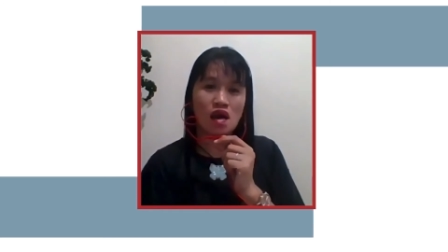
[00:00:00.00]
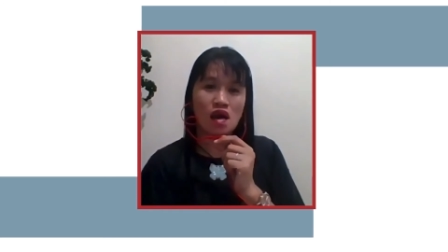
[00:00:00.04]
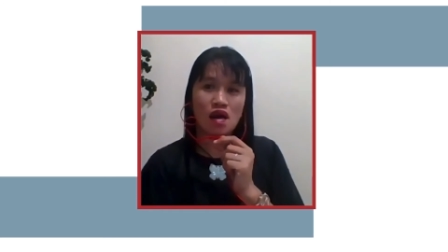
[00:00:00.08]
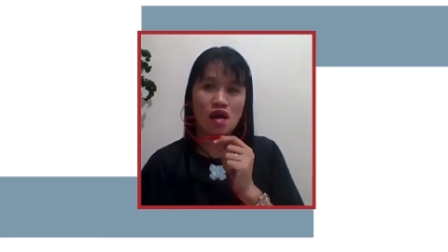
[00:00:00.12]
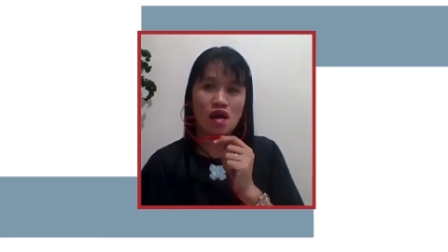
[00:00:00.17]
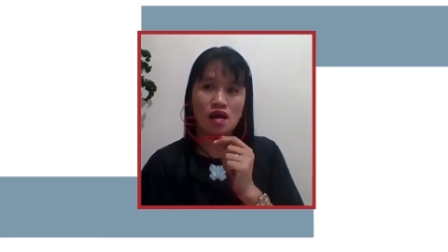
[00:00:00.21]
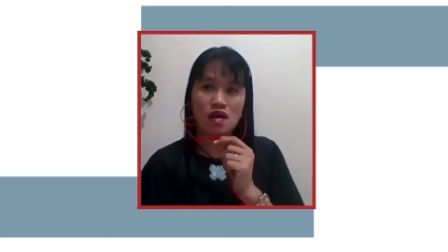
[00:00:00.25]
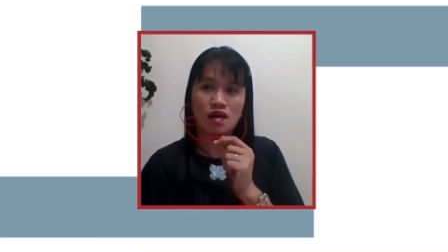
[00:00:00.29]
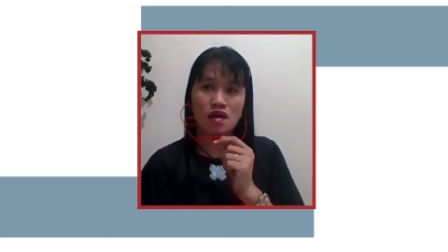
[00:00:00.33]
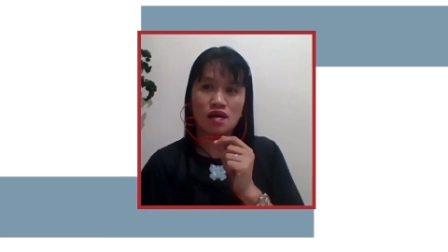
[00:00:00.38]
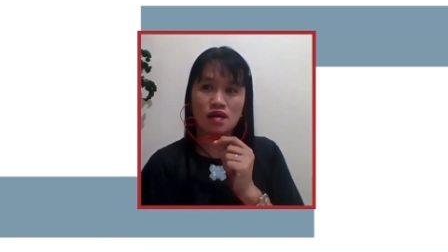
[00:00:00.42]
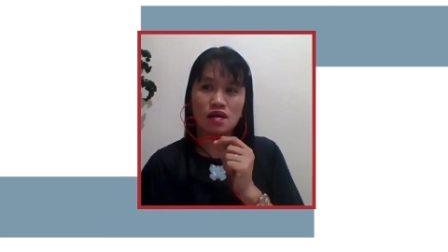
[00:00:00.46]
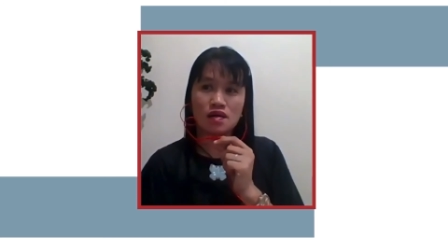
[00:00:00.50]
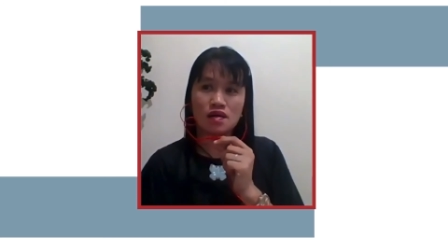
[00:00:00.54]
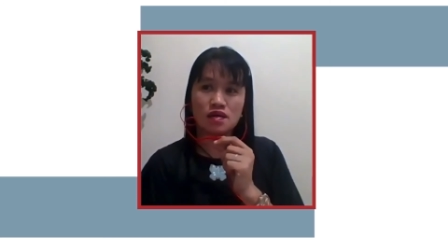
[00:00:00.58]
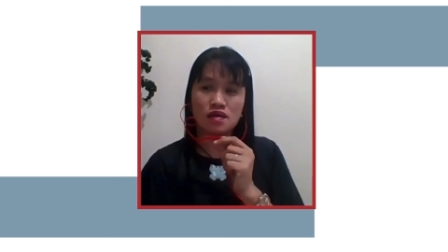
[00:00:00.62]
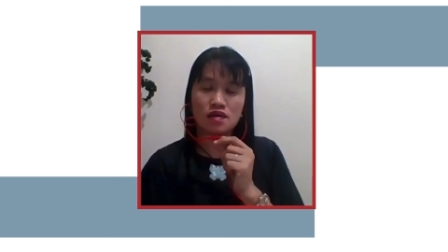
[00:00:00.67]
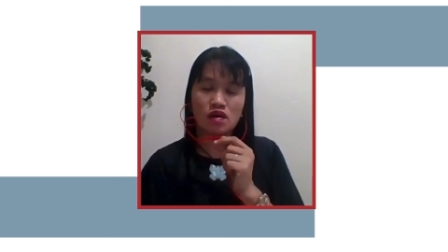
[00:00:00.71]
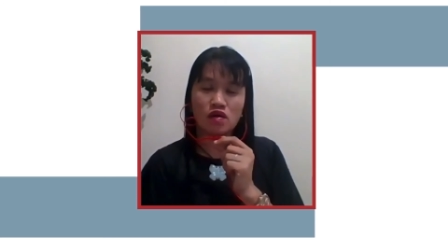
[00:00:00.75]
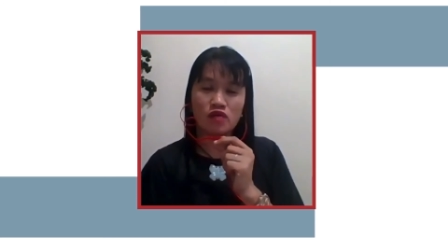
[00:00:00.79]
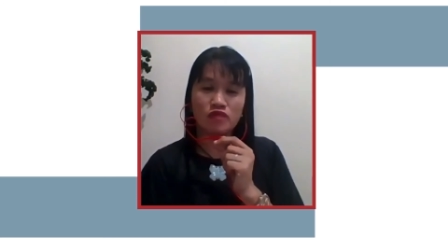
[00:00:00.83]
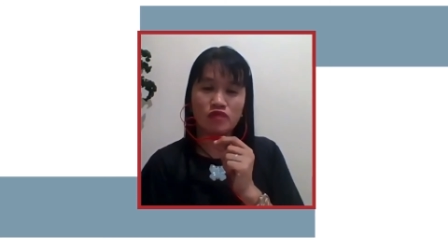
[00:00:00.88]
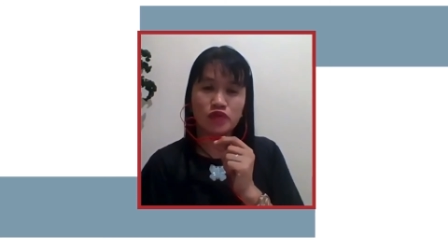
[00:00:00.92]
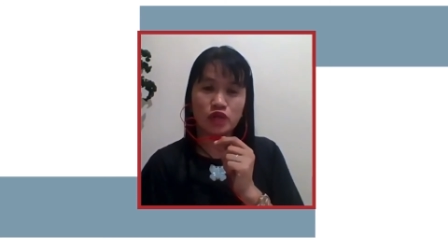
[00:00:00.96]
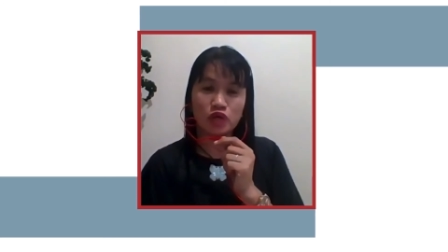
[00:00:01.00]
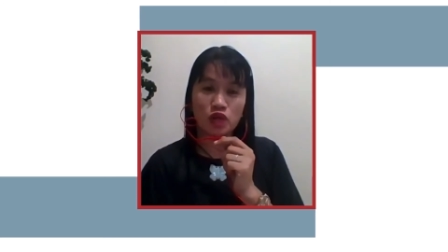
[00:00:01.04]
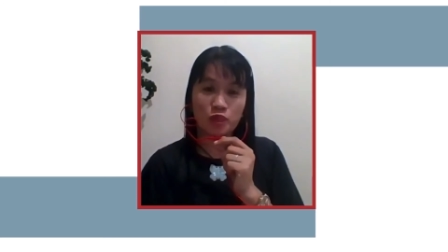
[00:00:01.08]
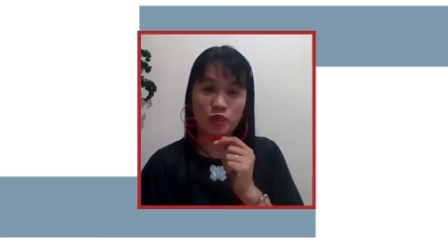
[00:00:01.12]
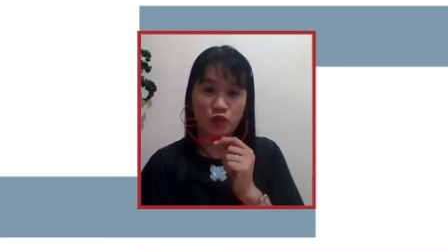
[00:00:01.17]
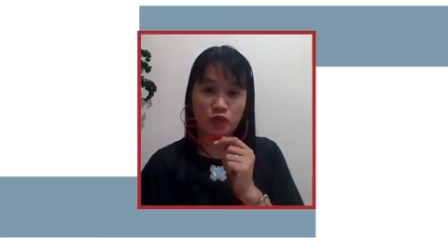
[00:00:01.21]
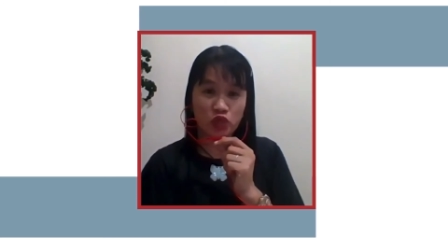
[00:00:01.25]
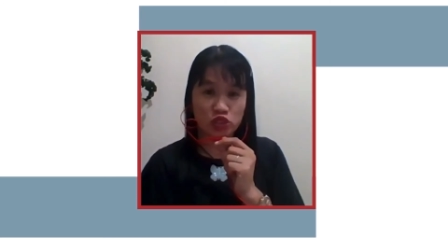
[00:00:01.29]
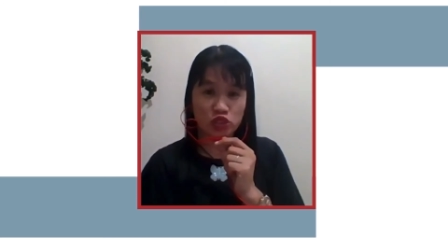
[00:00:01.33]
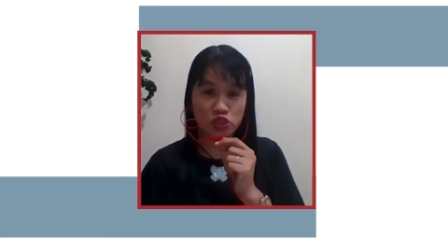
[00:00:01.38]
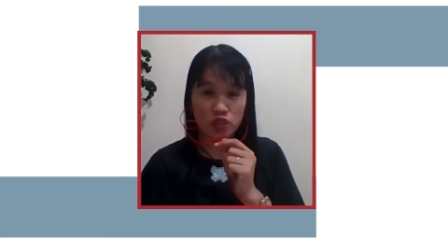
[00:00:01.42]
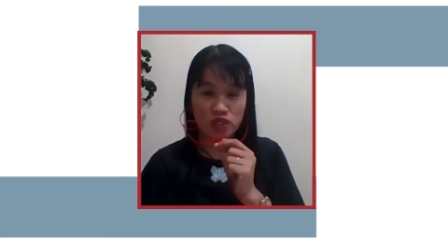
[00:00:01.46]
uh, of their
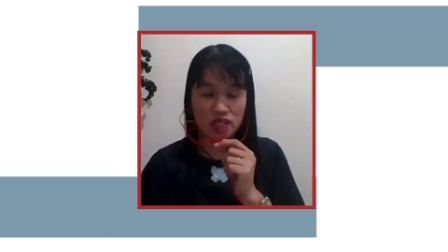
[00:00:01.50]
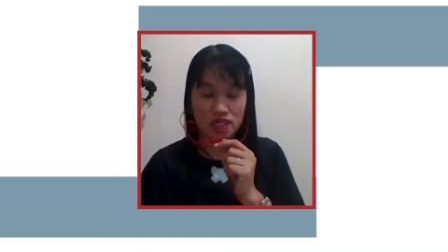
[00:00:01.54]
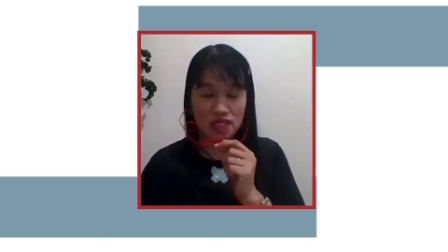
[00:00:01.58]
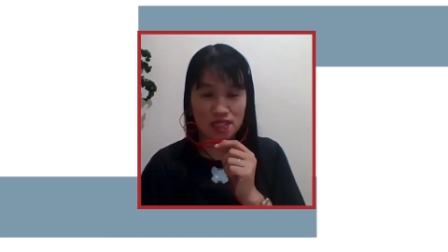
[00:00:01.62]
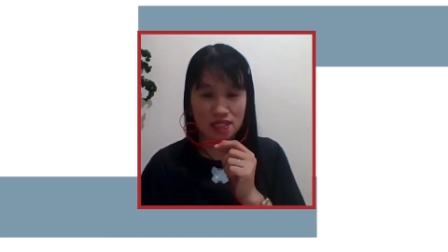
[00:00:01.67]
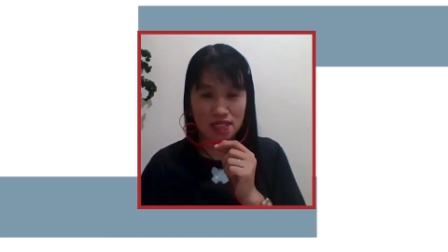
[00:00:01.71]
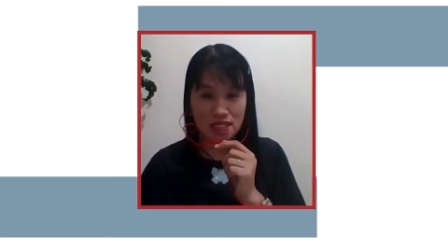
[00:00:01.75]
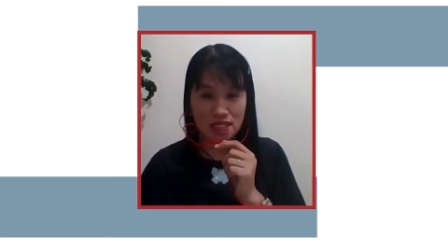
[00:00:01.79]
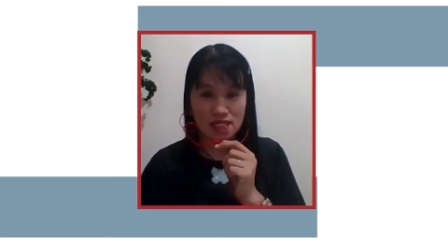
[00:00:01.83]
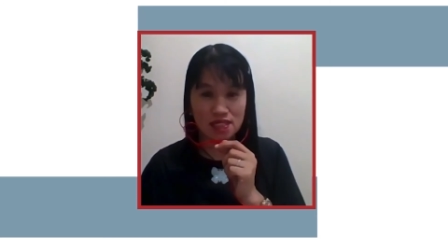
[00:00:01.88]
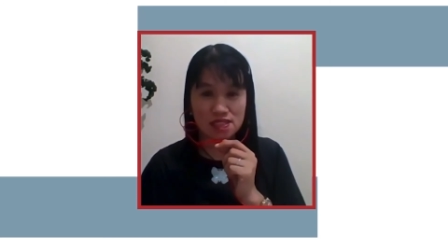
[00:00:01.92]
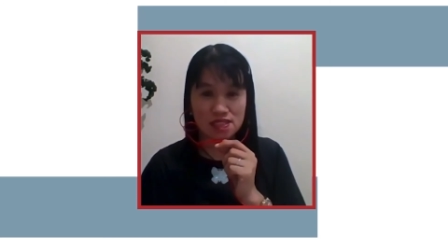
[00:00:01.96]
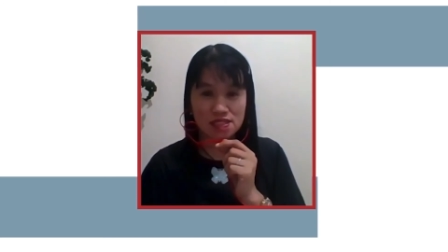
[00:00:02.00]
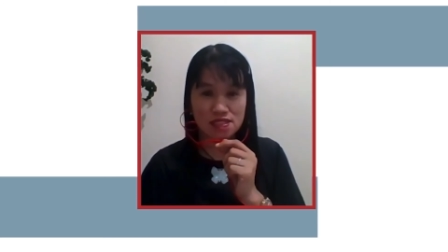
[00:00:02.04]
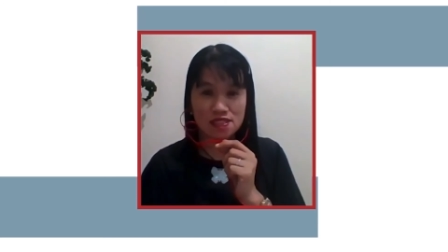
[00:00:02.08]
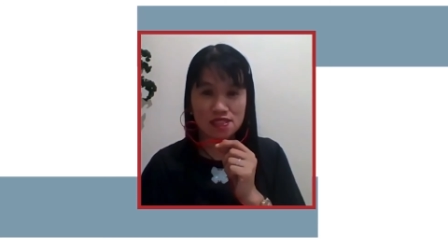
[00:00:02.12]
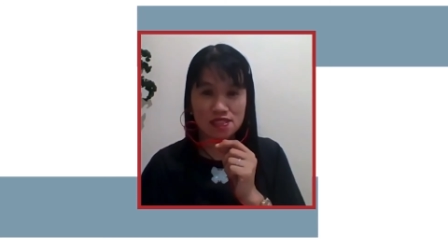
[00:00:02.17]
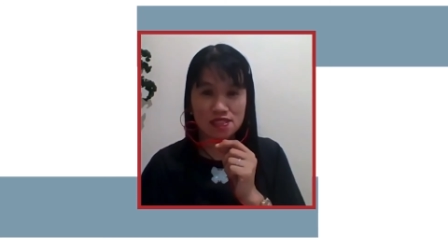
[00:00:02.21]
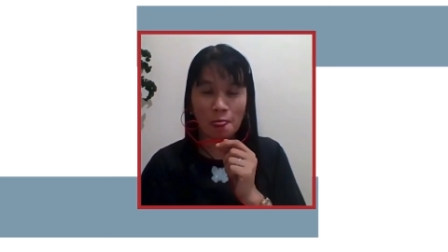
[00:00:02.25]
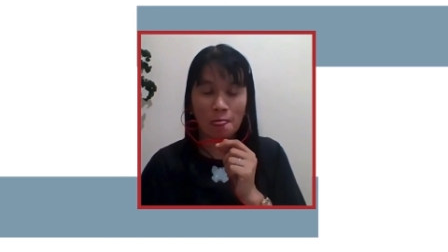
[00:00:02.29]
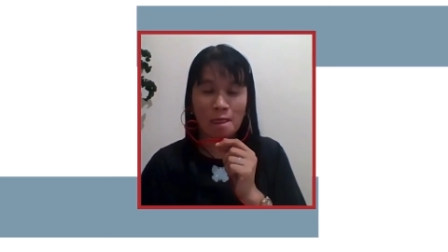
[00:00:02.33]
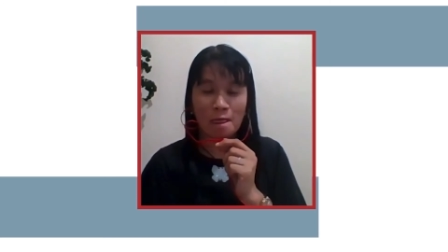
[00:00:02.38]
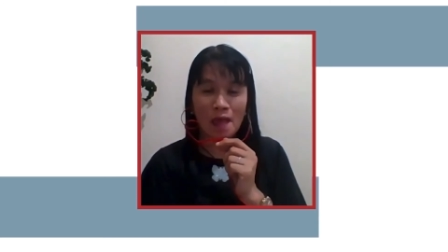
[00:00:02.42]
opportunities